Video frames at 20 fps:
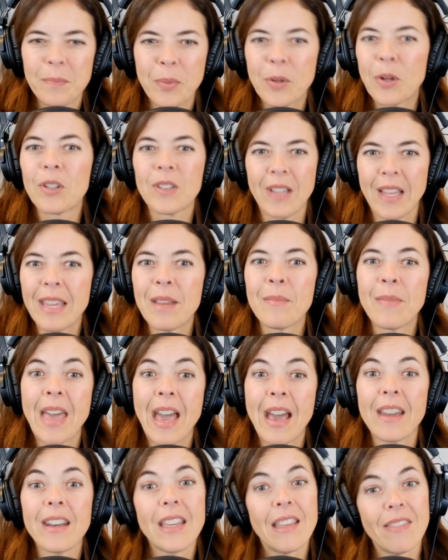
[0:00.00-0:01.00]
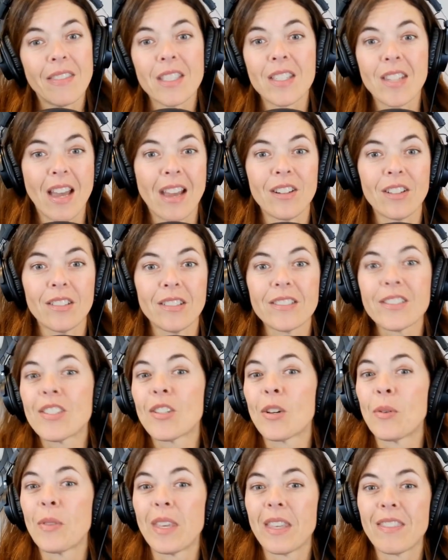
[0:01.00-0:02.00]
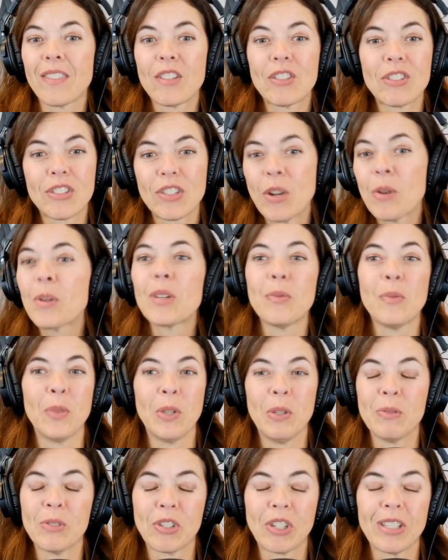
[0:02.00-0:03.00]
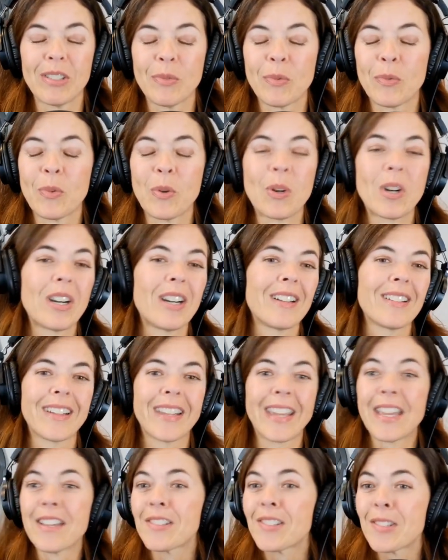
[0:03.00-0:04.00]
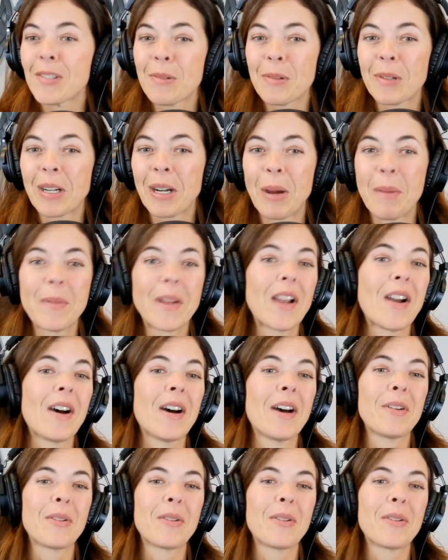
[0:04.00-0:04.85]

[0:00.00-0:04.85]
proclaim that in the title so that there's no confusion for guests who are coming on,